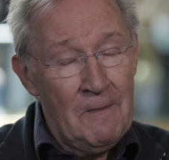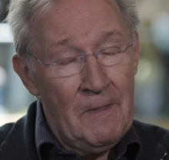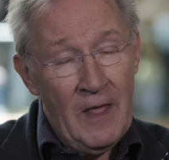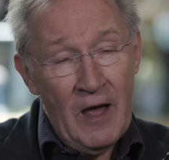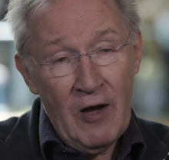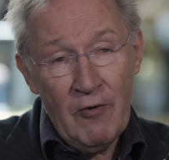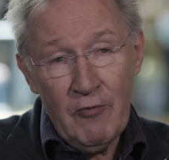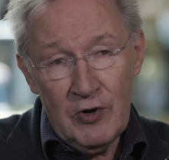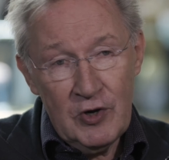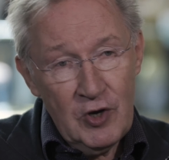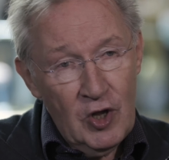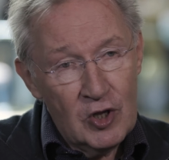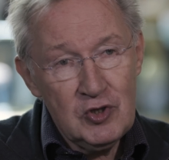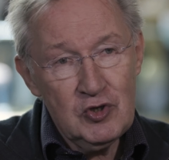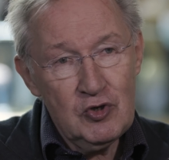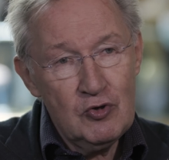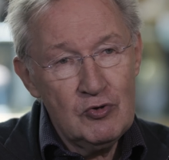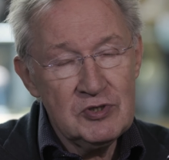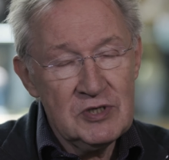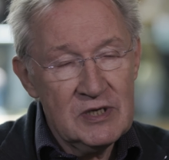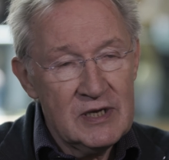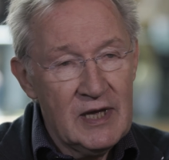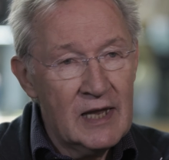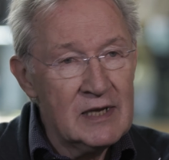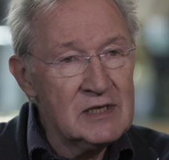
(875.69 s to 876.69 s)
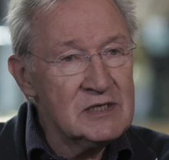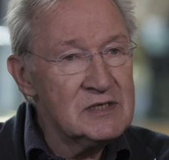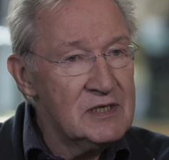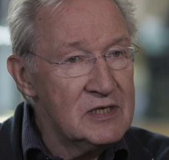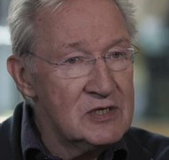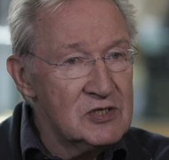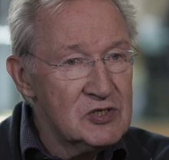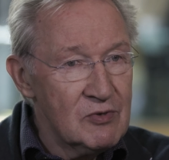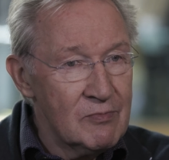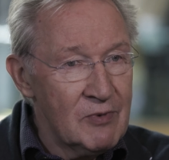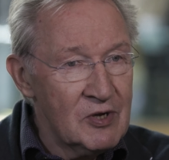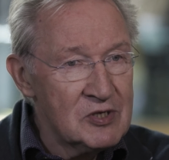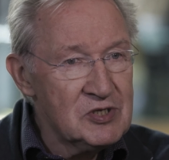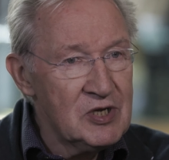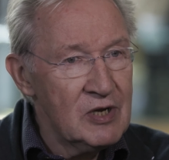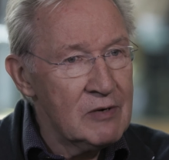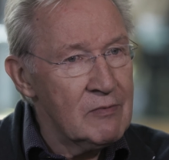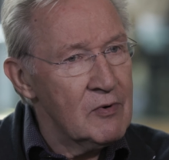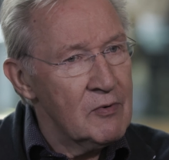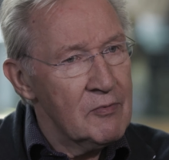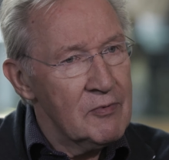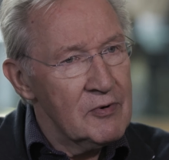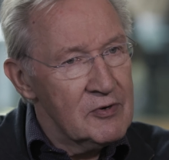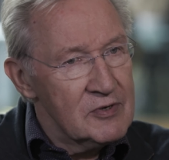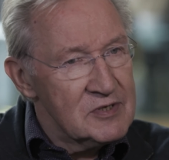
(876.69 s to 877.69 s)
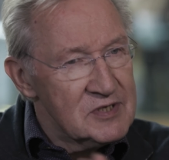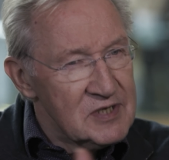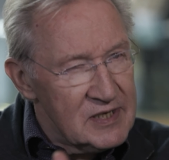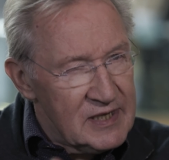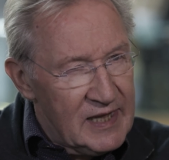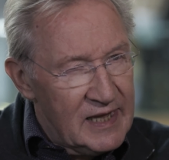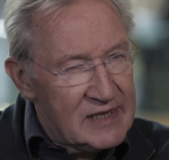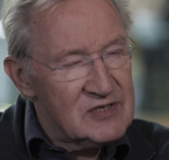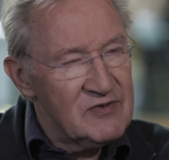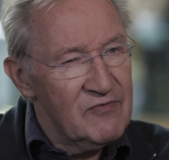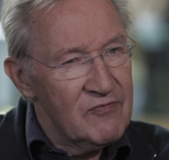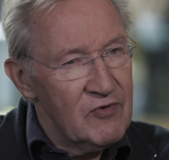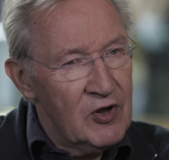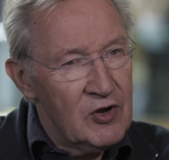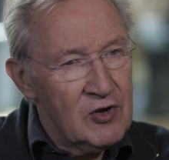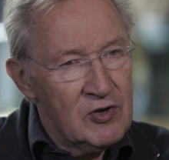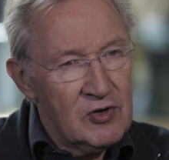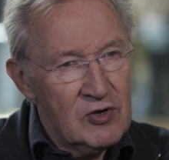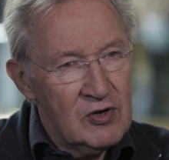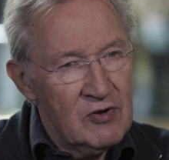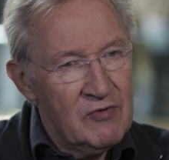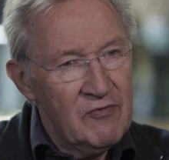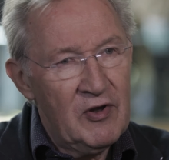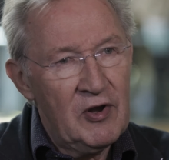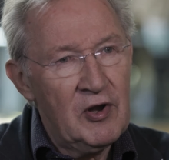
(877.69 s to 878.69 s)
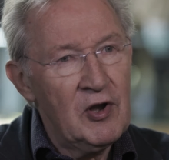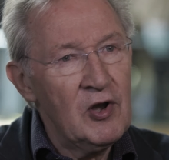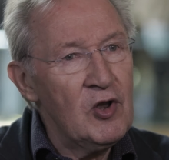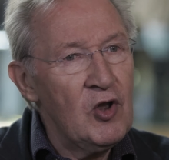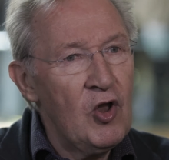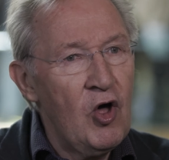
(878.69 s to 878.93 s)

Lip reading: Now, we're not using LSD so much anymore because it has a very, very